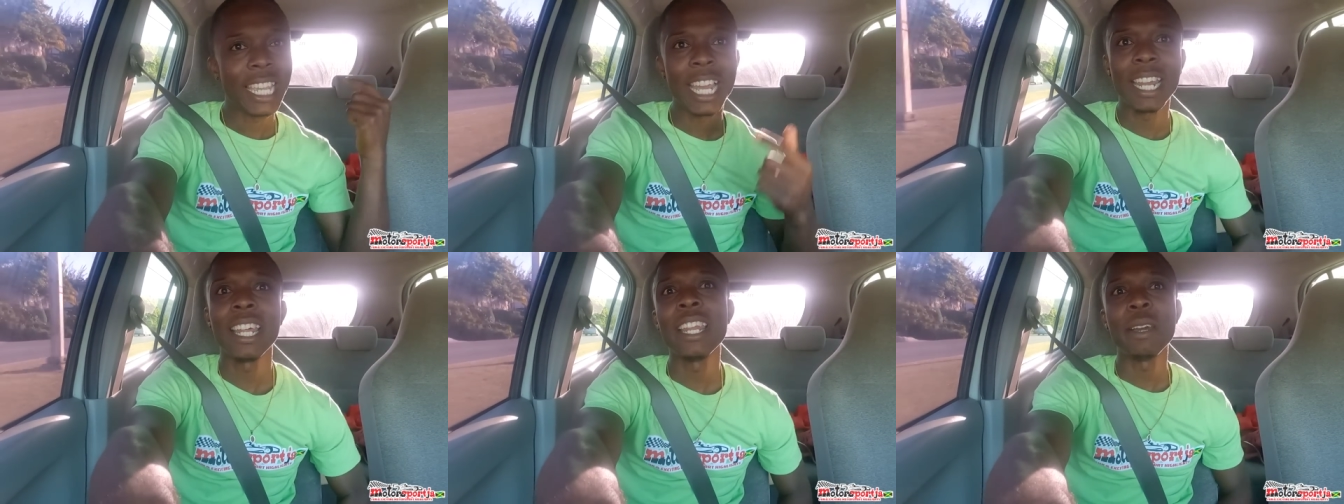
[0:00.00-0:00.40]

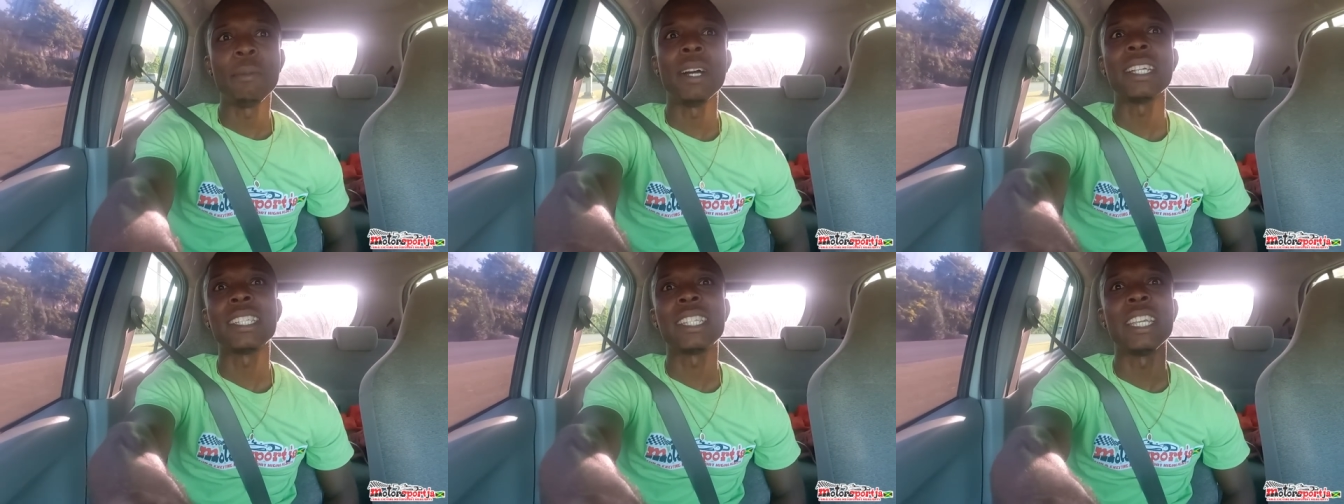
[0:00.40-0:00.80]

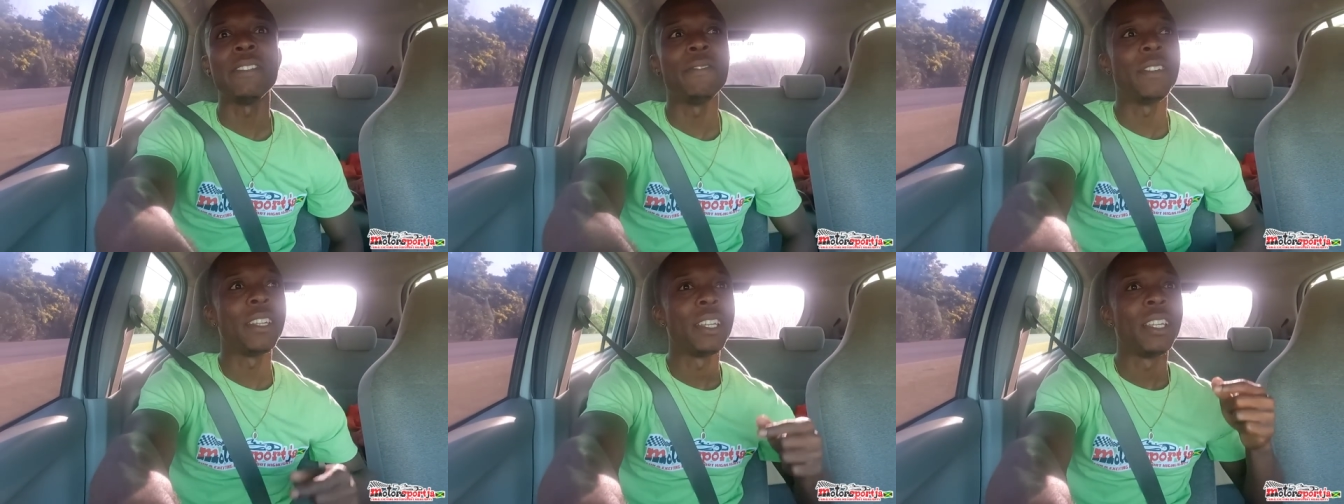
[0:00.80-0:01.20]
Canada
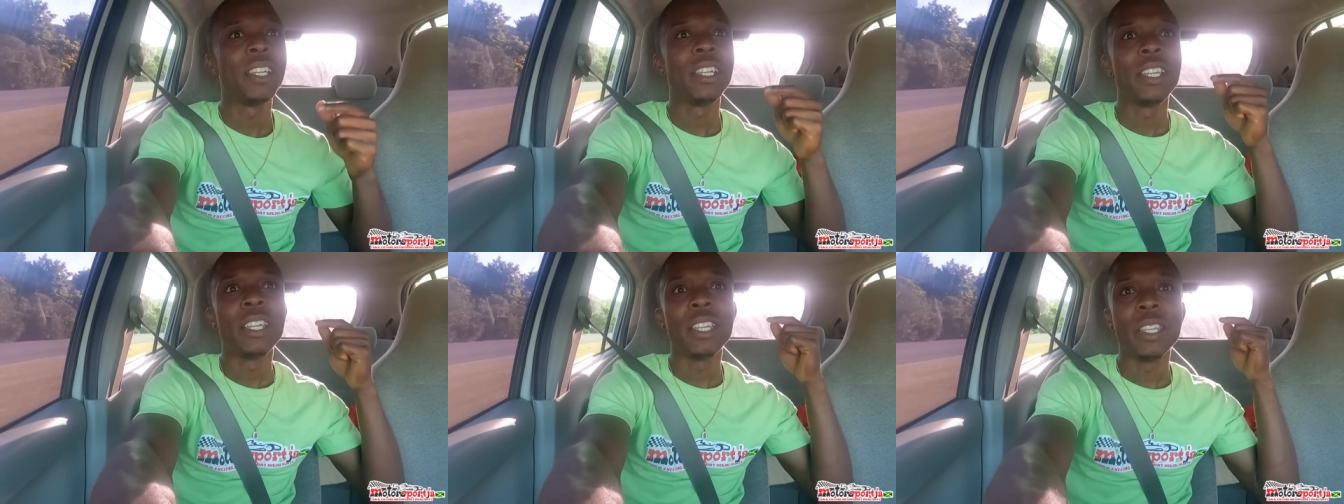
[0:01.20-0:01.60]
massive,
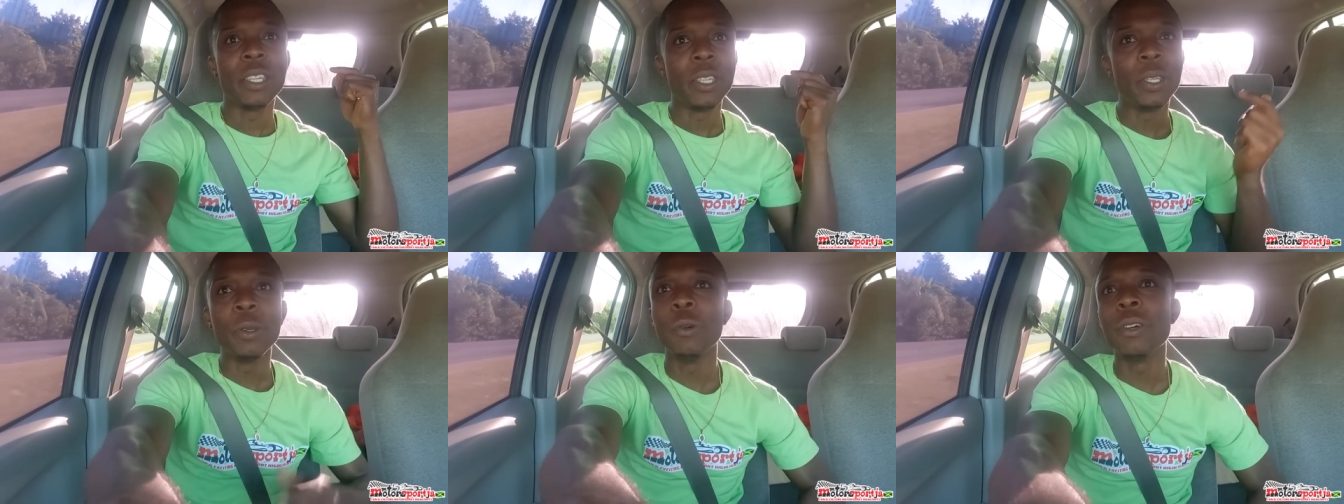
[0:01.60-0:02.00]

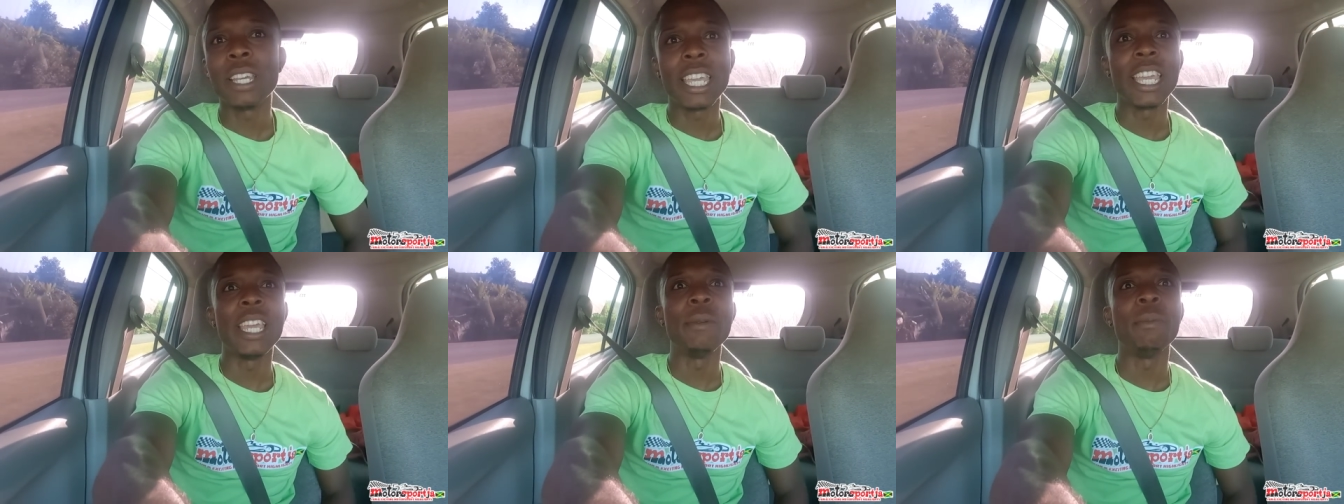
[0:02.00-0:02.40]

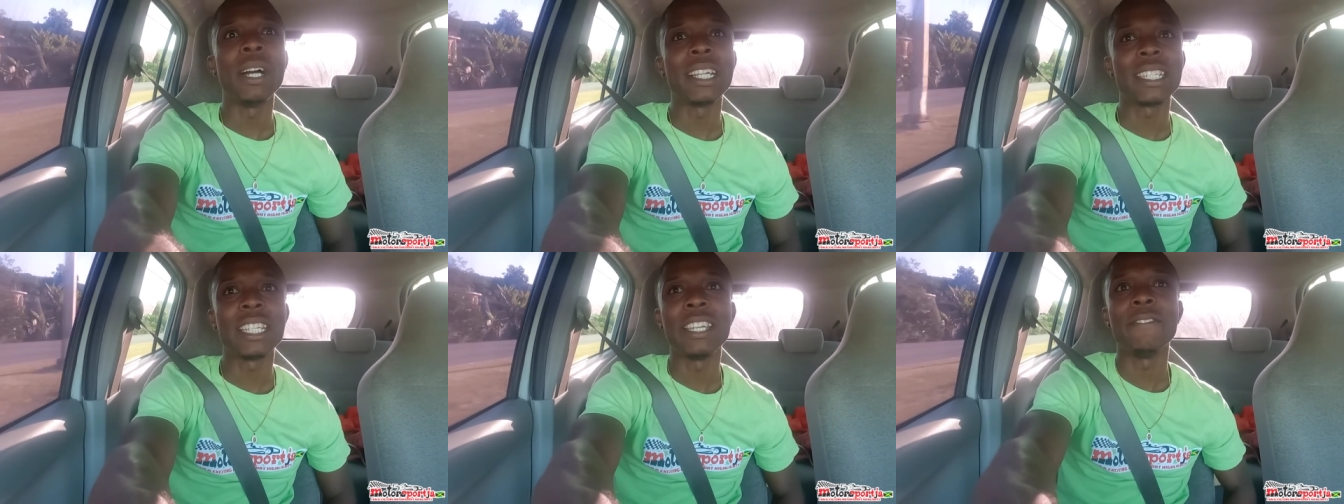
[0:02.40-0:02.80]
U K
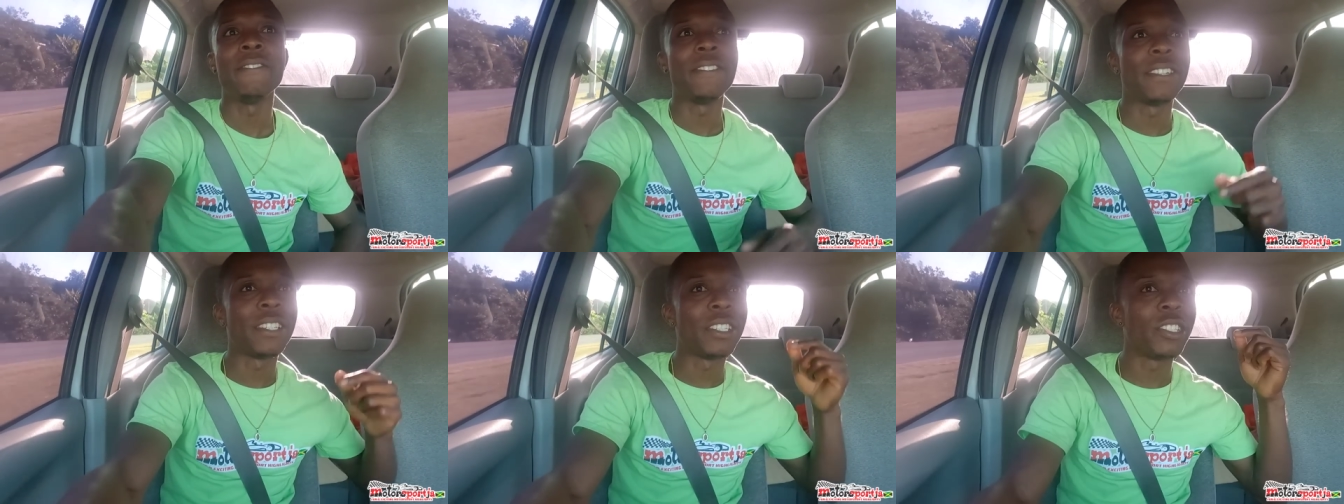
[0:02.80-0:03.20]
massive,